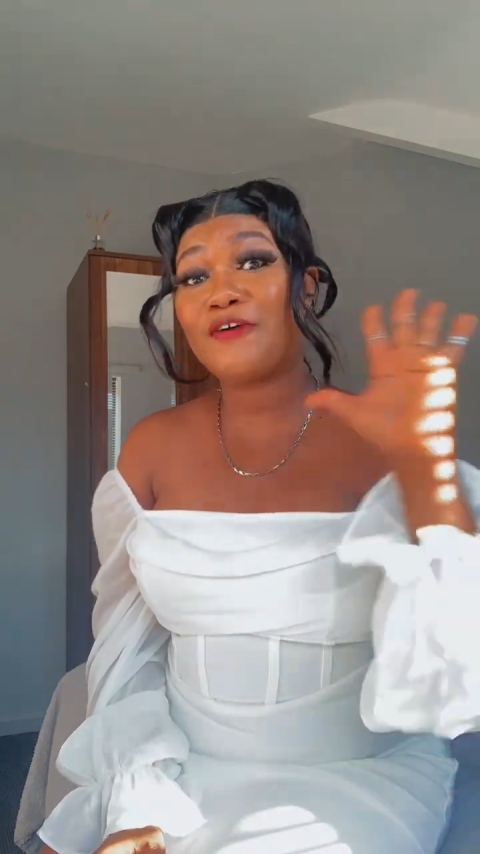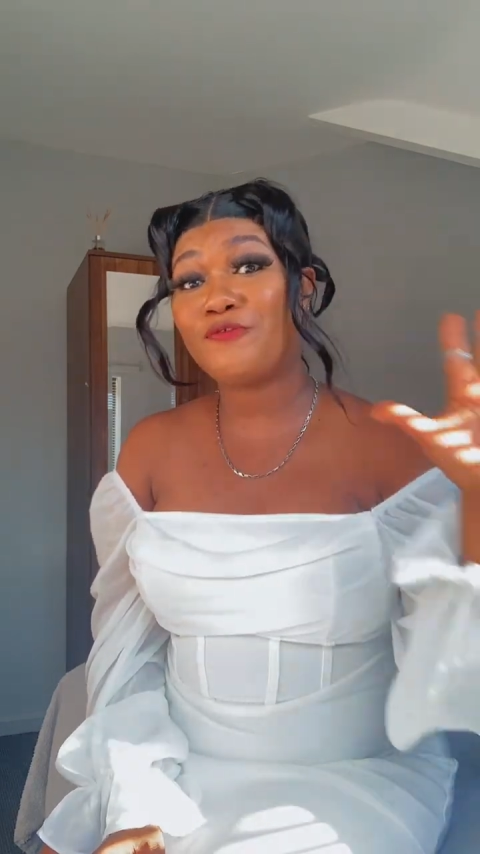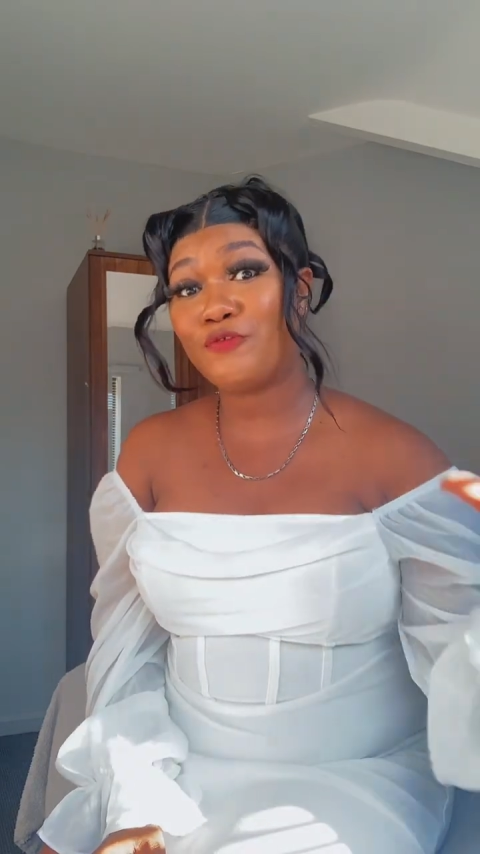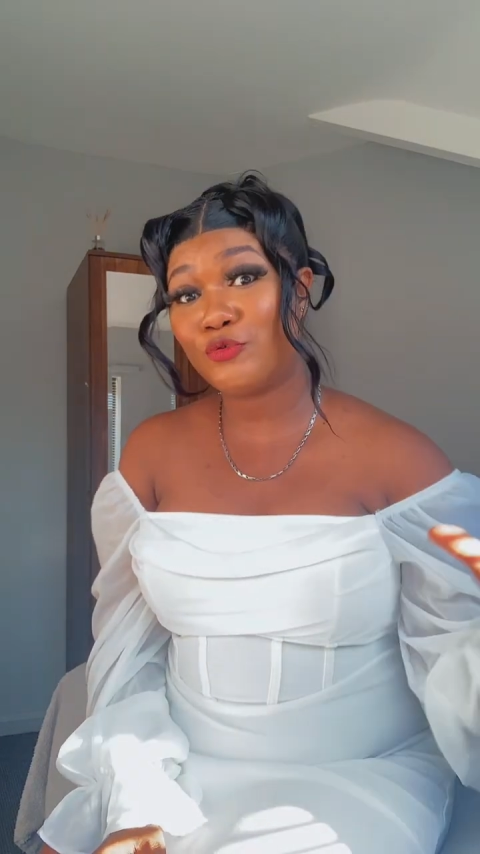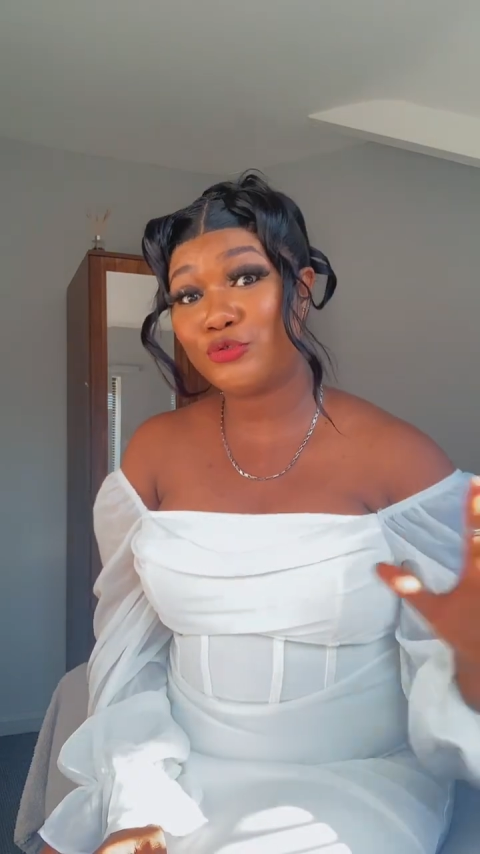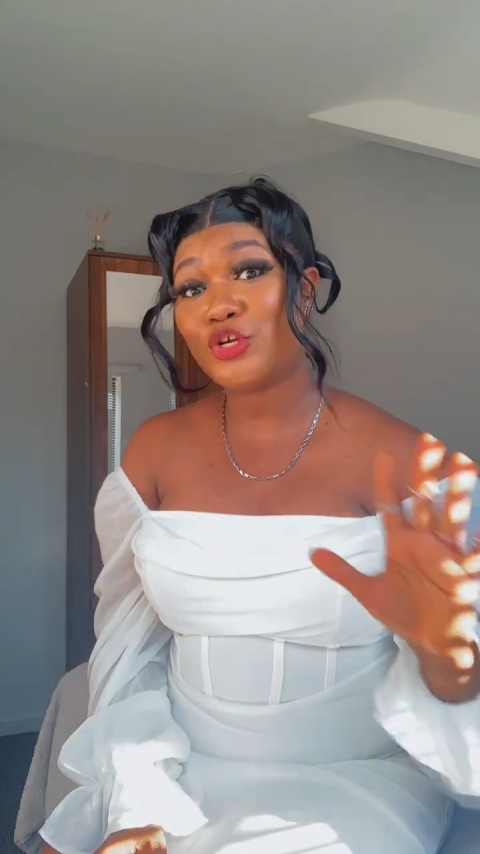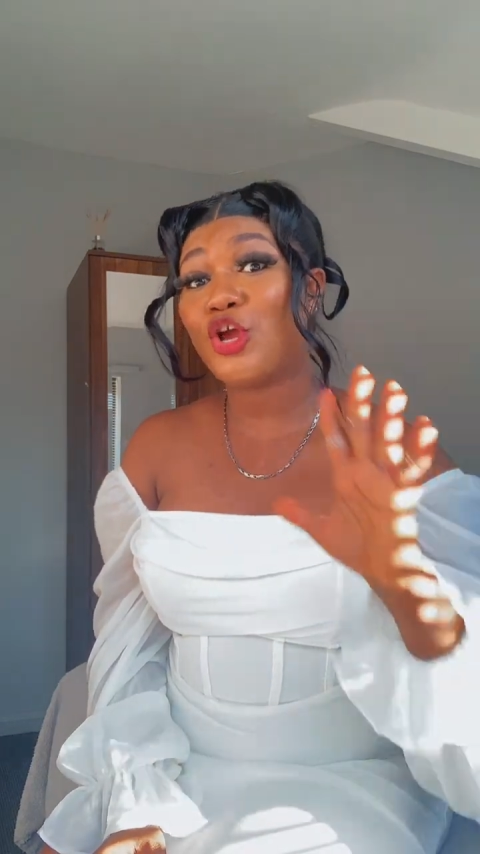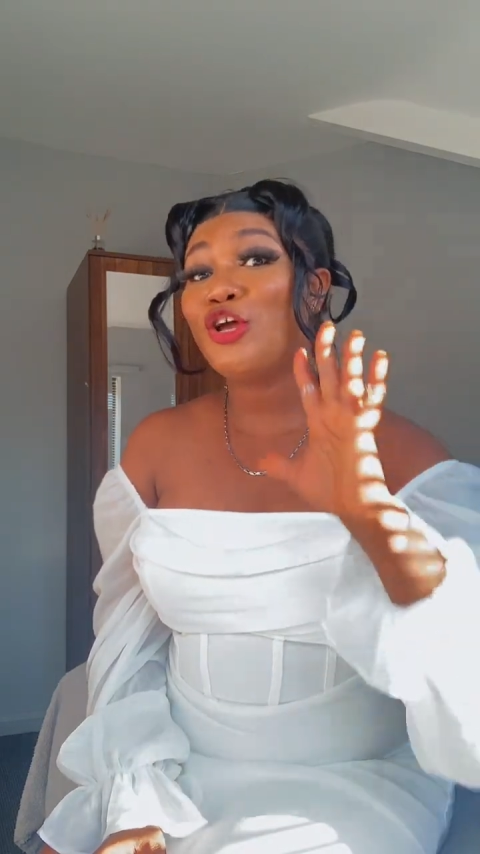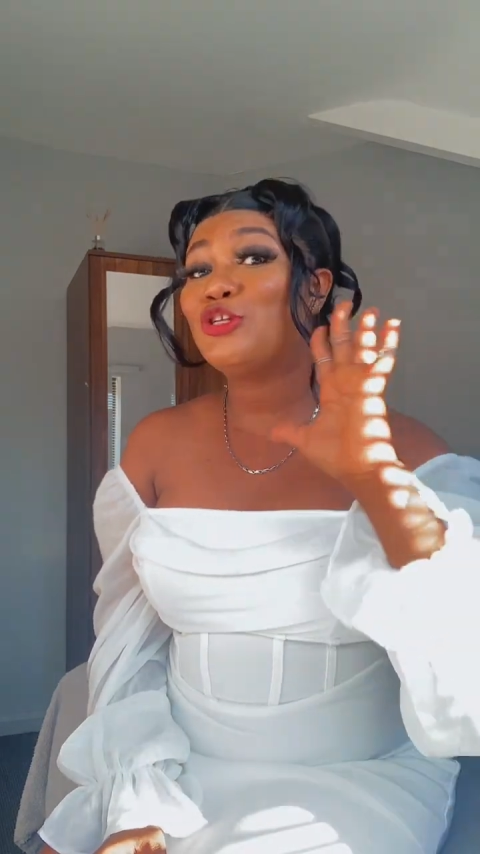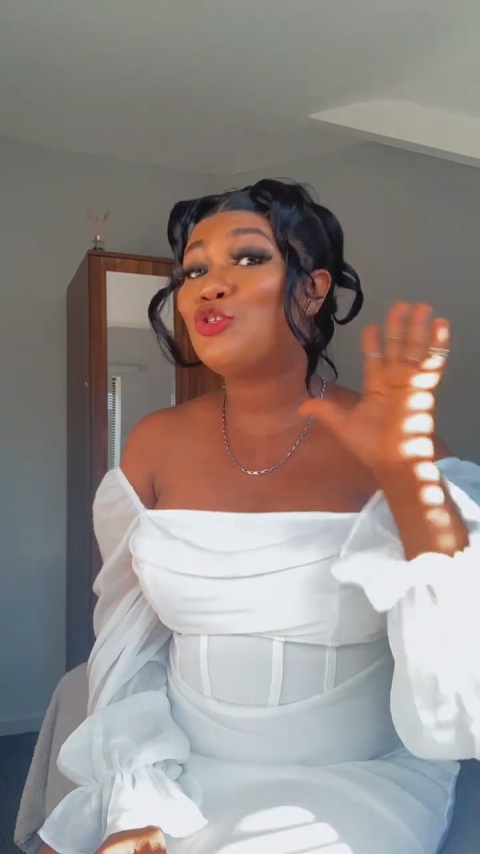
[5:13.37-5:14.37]
food
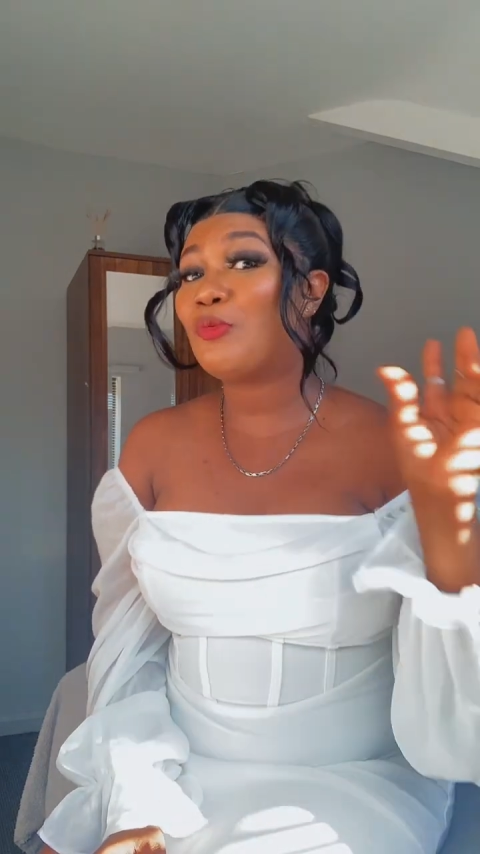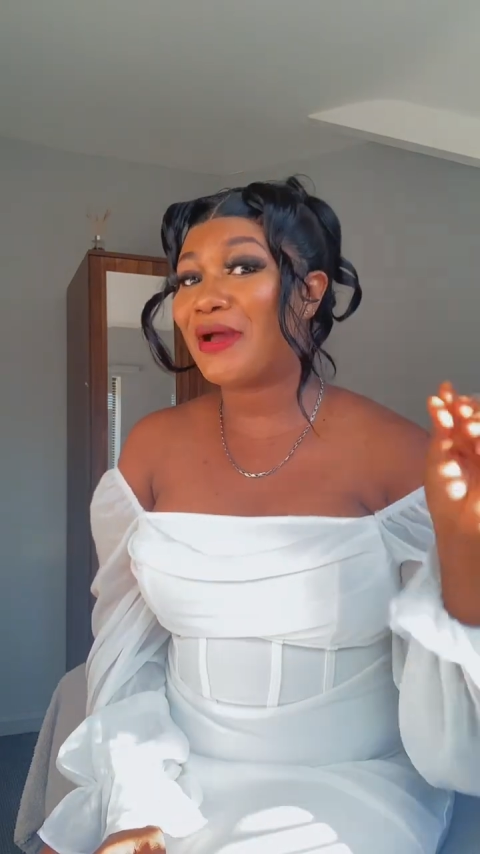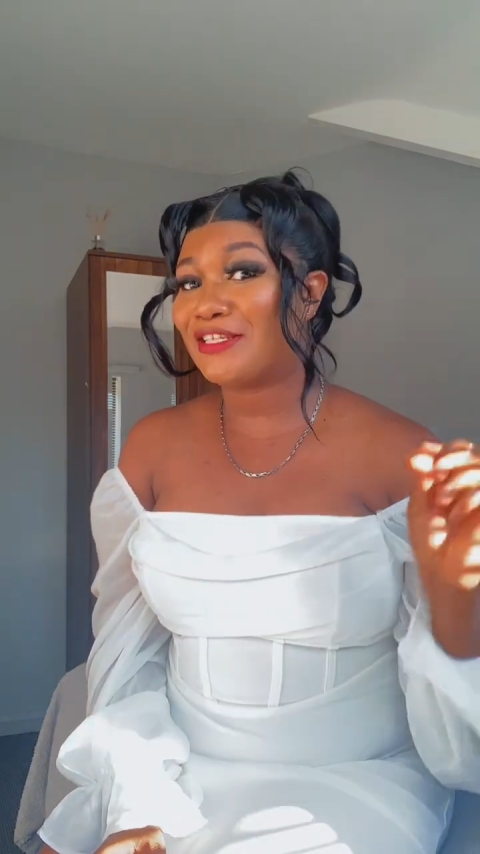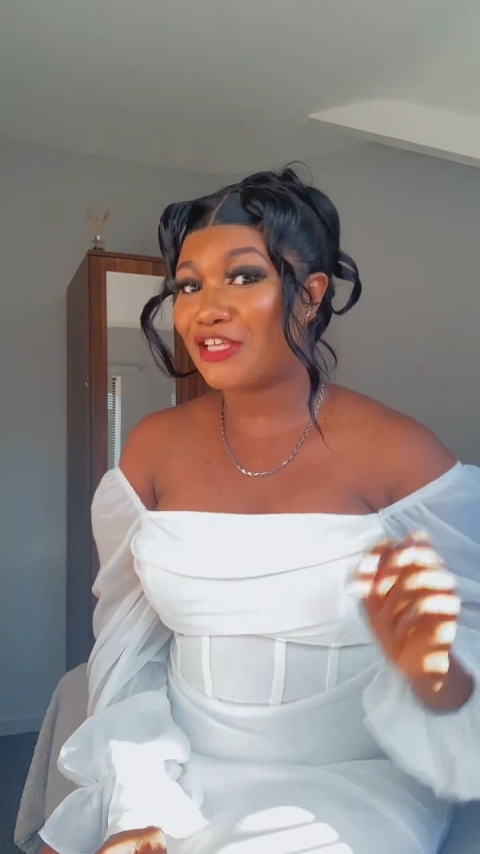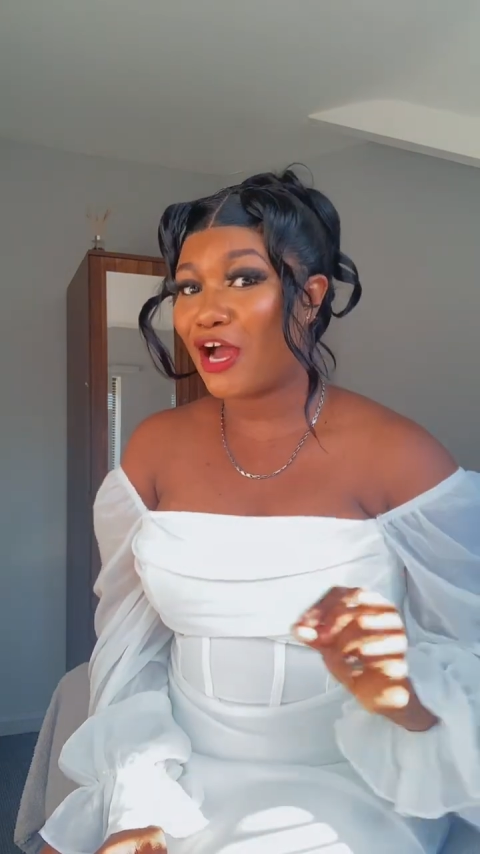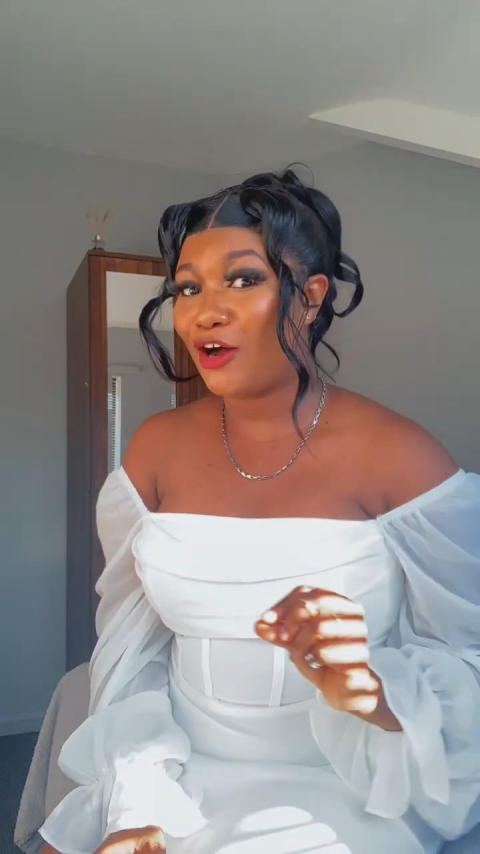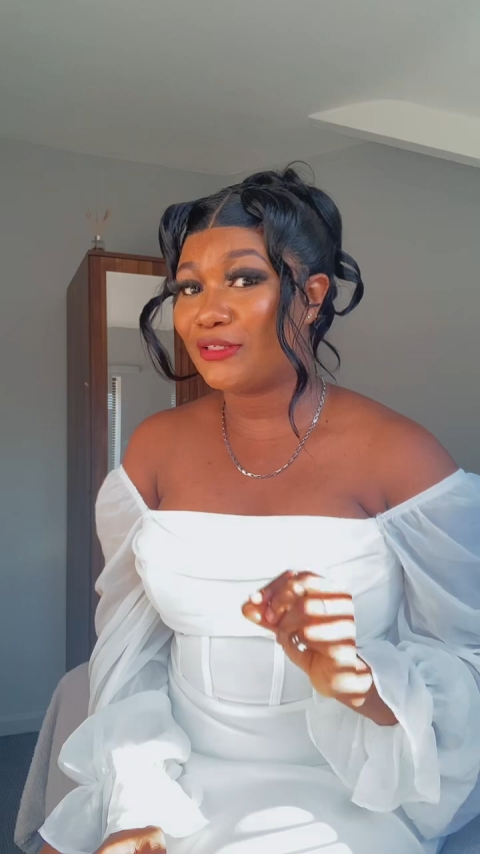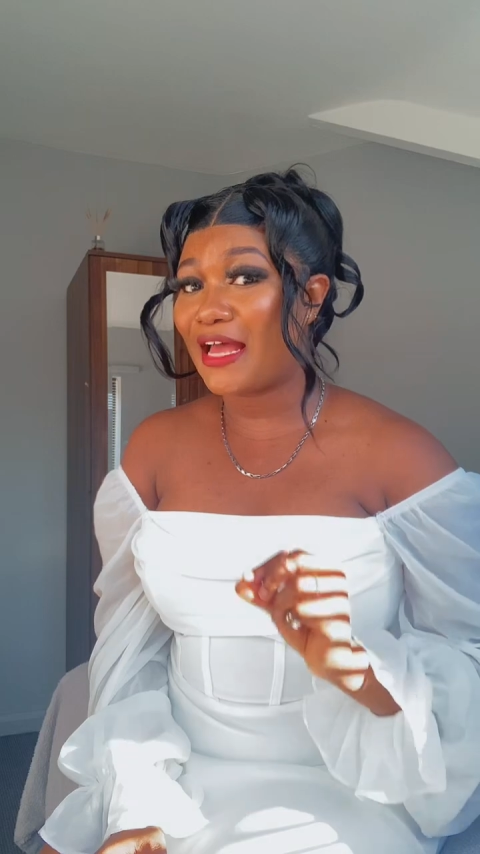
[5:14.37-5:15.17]
to my child?